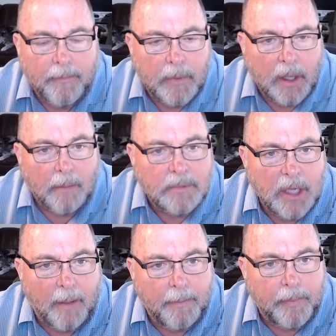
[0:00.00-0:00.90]
comes
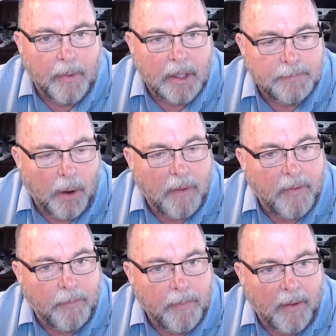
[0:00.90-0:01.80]
up as part of
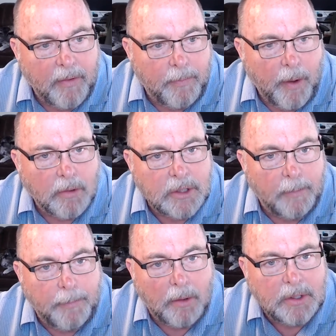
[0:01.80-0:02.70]
the post.
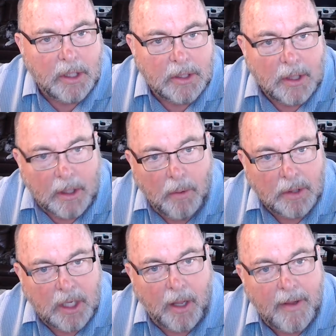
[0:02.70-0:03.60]
The post is you
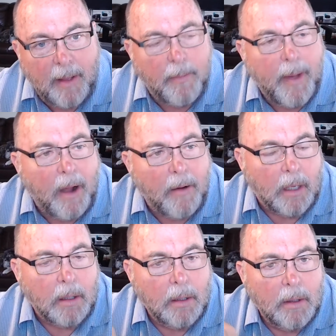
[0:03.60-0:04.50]
were telling them about
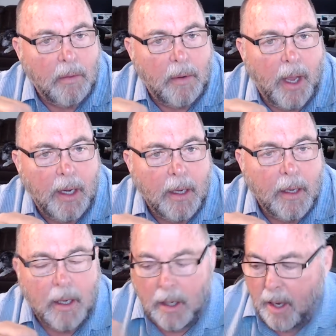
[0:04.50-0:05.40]
it, okay.
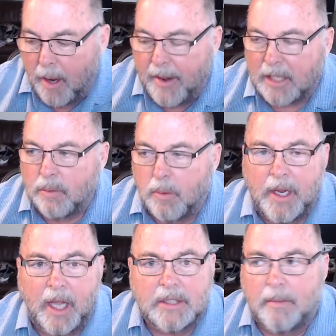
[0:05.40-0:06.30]
And that's
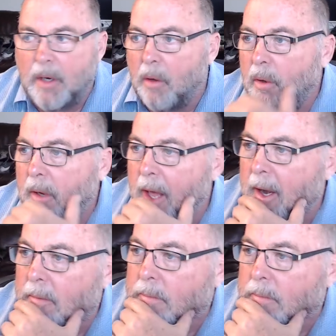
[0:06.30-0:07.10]
what gets them to go look at it.